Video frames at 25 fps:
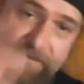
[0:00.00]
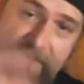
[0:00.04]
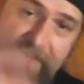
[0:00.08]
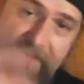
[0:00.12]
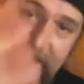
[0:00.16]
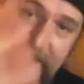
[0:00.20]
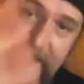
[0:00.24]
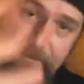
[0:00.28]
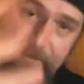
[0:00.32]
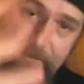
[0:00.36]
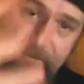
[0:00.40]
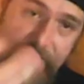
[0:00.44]

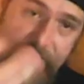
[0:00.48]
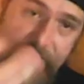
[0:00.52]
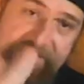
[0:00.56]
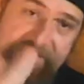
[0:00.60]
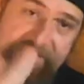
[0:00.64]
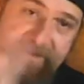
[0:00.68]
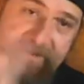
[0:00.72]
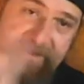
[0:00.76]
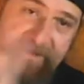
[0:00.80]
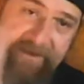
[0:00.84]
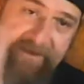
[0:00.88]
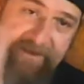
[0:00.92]
actual
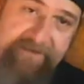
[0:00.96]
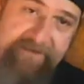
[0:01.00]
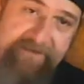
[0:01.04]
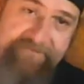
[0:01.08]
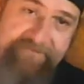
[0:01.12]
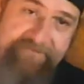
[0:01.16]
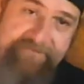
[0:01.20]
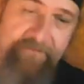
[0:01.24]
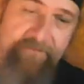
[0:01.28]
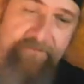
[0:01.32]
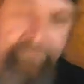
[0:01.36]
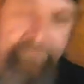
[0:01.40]
DNA
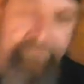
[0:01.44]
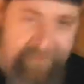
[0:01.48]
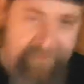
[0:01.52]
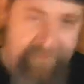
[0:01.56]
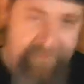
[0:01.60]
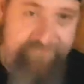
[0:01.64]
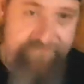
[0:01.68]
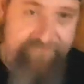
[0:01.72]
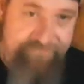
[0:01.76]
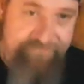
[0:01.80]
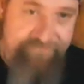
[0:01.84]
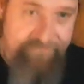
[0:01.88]
is
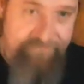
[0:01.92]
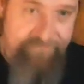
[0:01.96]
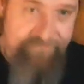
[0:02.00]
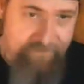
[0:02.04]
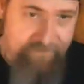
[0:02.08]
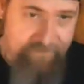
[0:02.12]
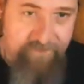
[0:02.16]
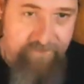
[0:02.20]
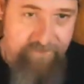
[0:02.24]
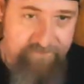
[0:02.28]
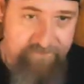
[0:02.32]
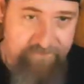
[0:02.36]
that's
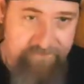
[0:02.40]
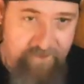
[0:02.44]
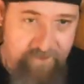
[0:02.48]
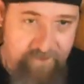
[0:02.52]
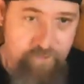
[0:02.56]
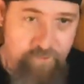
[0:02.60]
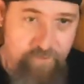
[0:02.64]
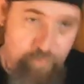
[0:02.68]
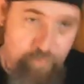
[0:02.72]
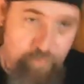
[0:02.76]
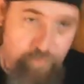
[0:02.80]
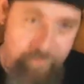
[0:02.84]
trying to tell
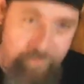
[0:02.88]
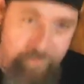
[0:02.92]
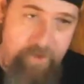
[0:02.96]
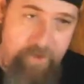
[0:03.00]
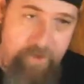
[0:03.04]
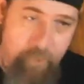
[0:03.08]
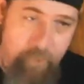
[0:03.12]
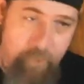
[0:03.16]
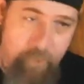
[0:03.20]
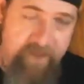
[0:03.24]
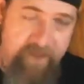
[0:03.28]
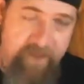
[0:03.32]
you we
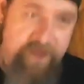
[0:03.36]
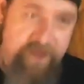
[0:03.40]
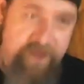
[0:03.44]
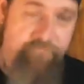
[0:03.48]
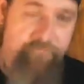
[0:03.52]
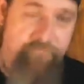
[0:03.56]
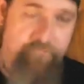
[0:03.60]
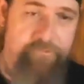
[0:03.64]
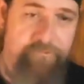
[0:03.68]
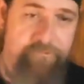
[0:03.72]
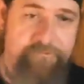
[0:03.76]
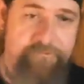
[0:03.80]
are made
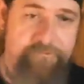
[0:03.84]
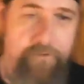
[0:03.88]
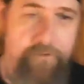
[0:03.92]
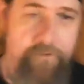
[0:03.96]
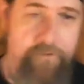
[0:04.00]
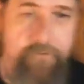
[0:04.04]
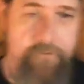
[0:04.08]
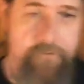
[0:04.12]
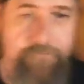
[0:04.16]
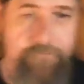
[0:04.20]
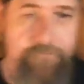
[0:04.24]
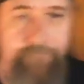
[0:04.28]
from the
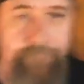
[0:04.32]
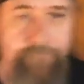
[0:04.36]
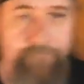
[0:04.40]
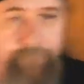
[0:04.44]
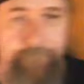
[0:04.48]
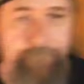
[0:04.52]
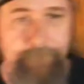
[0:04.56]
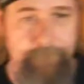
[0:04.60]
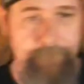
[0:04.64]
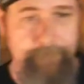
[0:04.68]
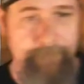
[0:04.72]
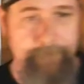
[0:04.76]
stars.
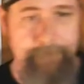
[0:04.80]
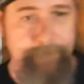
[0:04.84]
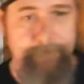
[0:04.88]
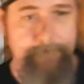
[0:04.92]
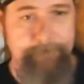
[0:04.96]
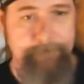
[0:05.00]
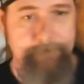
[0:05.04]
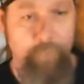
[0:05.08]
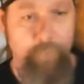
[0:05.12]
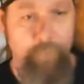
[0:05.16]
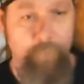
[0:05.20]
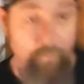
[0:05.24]

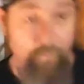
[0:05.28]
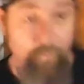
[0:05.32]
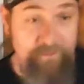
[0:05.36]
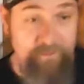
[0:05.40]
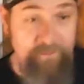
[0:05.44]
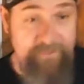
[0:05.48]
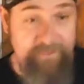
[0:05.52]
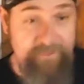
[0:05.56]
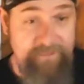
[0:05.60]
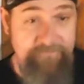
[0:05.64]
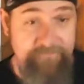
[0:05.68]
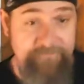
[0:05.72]
When we
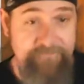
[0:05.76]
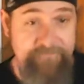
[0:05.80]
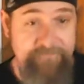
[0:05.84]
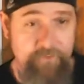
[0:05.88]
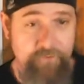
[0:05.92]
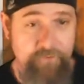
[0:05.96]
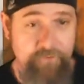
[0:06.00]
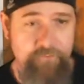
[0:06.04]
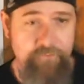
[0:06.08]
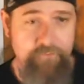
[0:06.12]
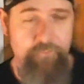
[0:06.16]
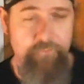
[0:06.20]
leave this
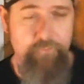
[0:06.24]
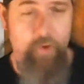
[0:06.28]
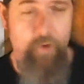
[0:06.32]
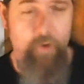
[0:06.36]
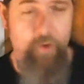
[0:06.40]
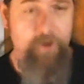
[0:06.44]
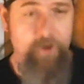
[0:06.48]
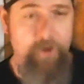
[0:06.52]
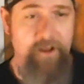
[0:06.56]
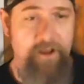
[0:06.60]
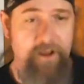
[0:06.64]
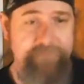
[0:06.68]
earth,
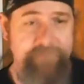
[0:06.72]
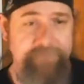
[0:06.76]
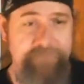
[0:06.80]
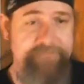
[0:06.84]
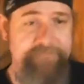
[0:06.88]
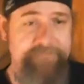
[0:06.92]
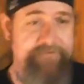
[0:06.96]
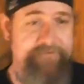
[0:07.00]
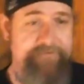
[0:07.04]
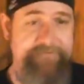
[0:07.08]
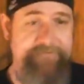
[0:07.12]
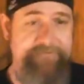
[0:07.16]
our
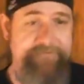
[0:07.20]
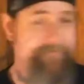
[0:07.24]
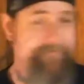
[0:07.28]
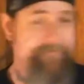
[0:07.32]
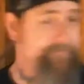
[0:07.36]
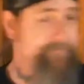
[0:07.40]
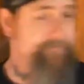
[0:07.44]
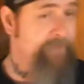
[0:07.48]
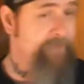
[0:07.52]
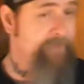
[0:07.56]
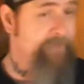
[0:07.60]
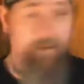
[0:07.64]
consciousness is
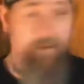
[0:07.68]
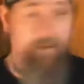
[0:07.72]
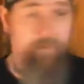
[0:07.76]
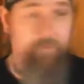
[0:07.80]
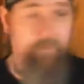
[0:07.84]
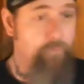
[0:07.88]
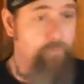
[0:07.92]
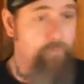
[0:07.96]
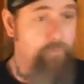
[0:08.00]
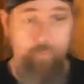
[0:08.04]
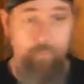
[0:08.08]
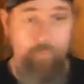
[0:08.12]
done.
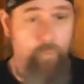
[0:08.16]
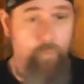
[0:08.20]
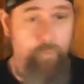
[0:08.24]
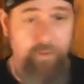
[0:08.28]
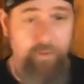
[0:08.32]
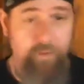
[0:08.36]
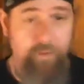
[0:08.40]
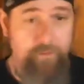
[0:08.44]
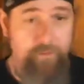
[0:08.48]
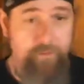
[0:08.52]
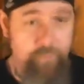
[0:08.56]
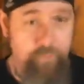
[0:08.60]

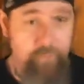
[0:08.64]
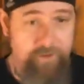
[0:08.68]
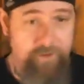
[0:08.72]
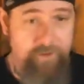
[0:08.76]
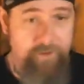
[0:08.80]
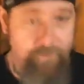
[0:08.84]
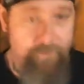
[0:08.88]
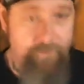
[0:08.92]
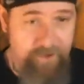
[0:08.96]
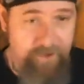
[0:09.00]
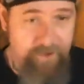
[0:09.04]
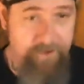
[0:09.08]
We
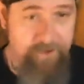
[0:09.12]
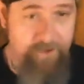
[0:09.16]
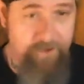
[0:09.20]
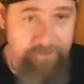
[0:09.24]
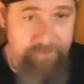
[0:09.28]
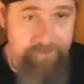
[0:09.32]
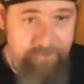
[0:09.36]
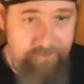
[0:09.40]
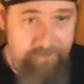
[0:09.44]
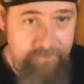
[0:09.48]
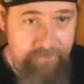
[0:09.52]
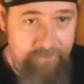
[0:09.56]
are done.
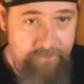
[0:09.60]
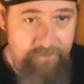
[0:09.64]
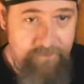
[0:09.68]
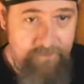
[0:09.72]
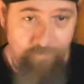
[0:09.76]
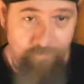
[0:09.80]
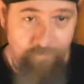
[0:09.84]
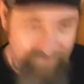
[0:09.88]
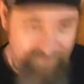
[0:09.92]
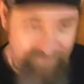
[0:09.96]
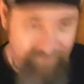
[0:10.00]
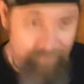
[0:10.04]

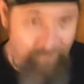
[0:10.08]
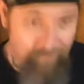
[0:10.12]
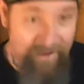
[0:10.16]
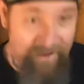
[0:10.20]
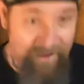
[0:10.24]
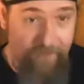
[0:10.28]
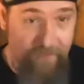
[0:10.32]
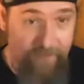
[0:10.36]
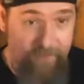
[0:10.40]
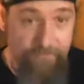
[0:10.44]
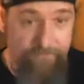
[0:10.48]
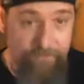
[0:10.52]
We go
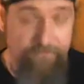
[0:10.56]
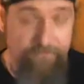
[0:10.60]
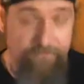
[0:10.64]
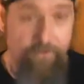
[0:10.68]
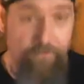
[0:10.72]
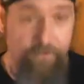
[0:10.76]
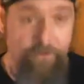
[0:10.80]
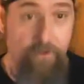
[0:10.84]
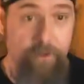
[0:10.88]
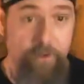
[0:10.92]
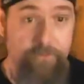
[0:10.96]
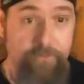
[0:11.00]
back to the
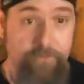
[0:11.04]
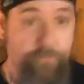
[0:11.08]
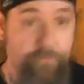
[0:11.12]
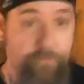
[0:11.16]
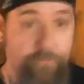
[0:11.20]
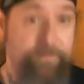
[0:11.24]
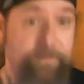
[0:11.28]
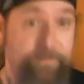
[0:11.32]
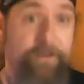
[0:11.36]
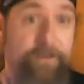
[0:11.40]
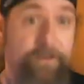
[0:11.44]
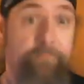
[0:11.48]
stars. We
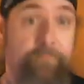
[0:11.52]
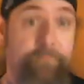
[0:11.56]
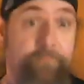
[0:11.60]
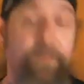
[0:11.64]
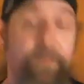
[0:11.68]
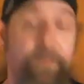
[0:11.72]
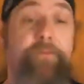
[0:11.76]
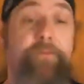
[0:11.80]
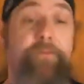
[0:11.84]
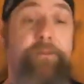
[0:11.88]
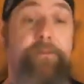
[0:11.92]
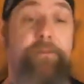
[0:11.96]
become
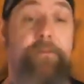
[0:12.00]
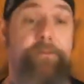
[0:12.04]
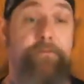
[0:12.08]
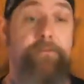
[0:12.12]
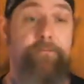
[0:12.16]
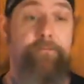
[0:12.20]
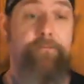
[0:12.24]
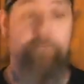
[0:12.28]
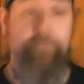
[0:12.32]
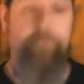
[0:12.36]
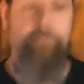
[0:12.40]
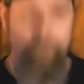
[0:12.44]
nothing.
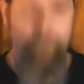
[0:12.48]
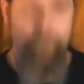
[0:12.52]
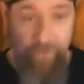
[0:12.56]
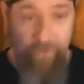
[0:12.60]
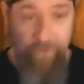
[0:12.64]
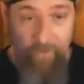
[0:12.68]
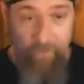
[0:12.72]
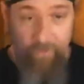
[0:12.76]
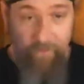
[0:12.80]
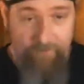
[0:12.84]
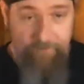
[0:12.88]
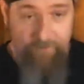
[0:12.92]
We
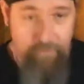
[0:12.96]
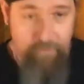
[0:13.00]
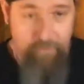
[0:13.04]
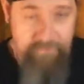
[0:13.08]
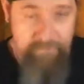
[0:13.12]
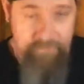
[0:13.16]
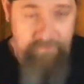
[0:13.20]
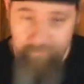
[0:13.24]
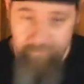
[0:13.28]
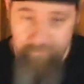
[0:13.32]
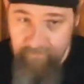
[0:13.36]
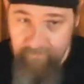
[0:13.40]
don't have no...
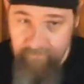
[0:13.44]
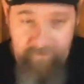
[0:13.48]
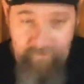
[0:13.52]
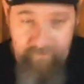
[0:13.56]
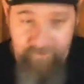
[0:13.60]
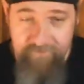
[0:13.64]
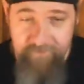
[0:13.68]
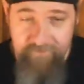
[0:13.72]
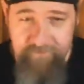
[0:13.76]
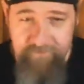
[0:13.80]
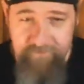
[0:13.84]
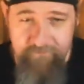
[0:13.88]
Do you remember
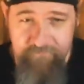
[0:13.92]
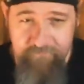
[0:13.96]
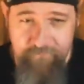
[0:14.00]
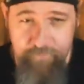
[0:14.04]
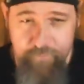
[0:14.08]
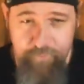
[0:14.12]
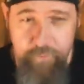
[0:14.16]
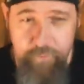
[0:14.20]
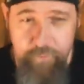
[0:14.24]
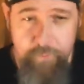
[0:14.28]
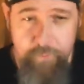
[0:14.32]
anything before you were